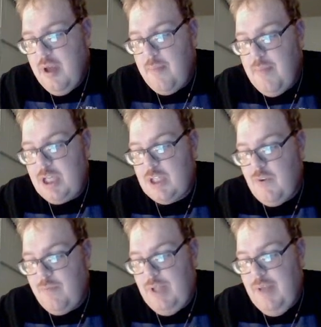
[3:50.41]
matches
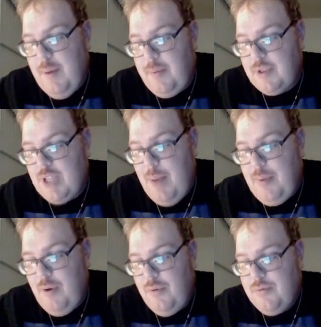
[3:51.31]
from Flame Emperor
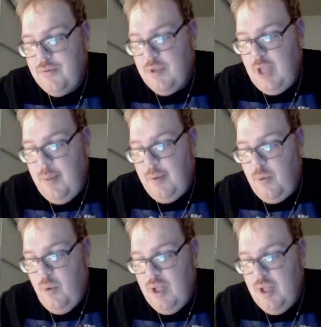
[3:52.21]
Sabo to the Cabo
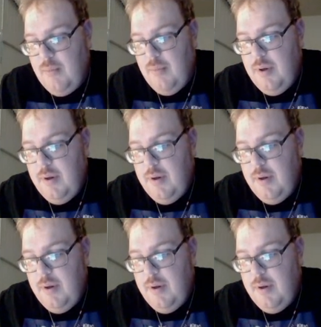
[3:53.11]
Queendom.